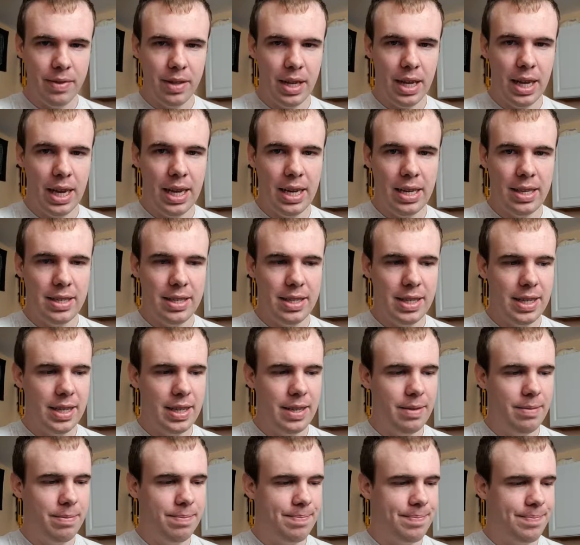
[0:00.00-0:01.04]
And
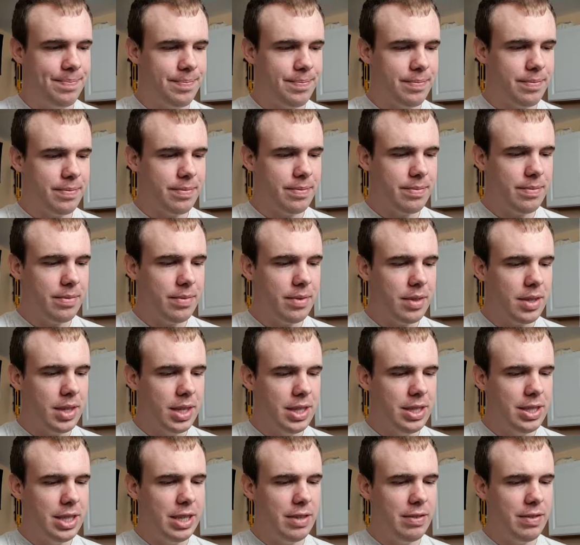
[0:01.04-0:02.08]
um,
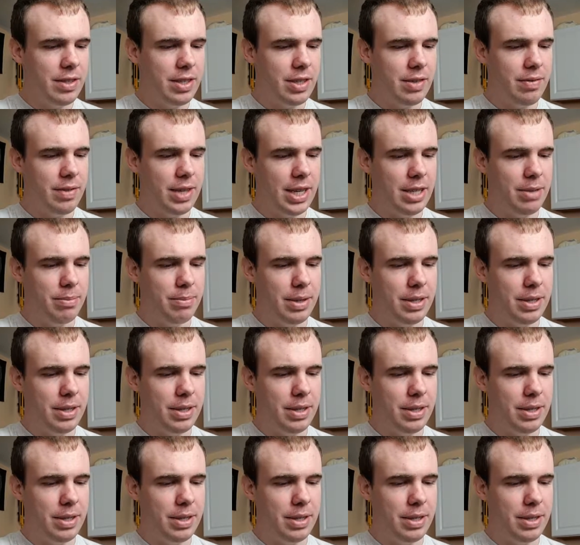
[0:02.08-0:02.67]
he's given some nice oh.